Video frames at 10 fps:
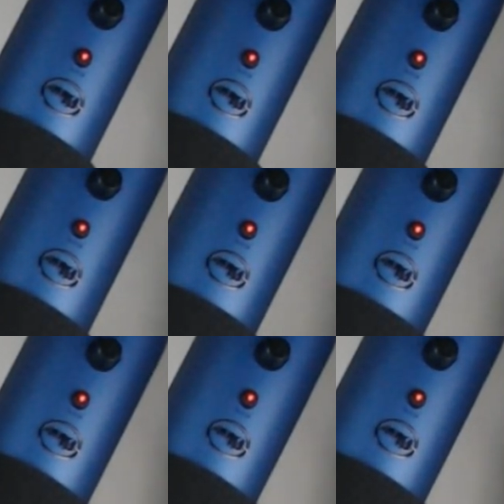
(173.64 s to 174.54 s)

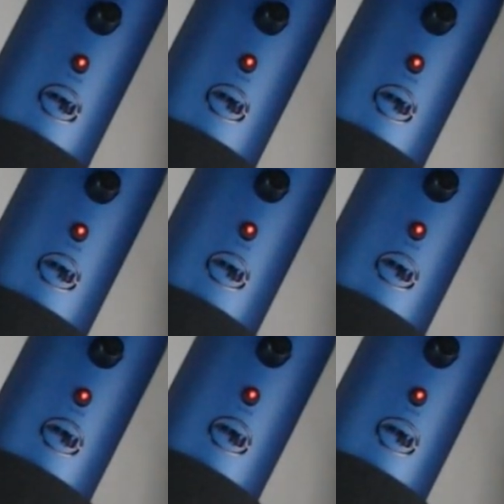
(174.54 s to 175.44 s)

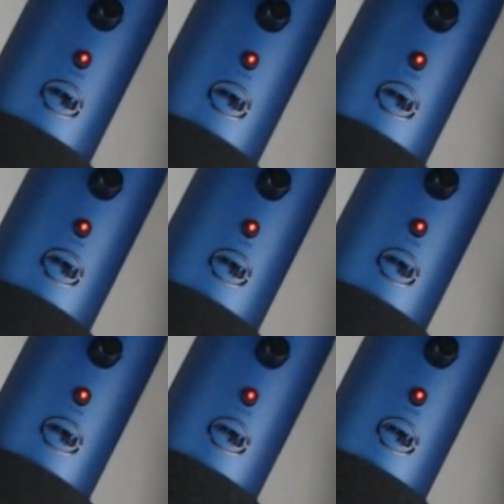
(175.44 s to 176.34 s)

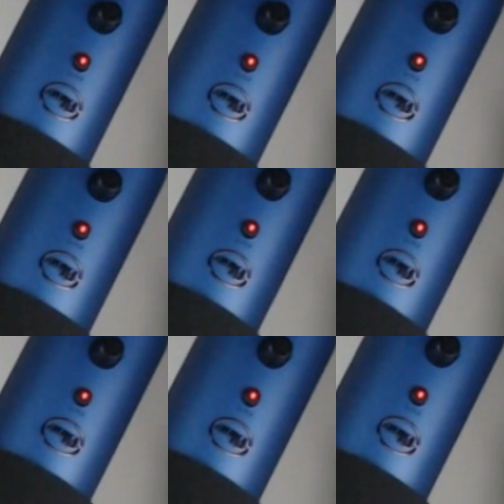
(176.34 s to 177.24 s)

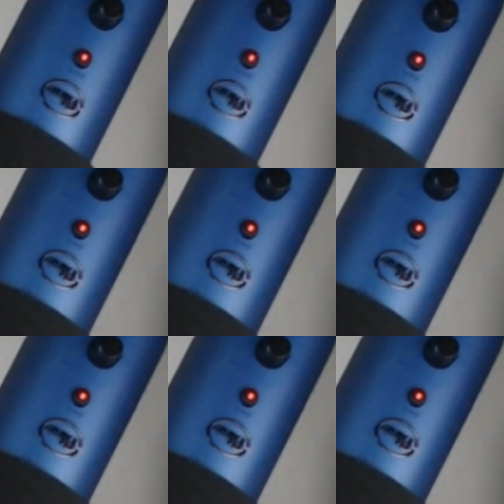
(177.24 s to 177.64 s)
No words are spoken by the person on screen.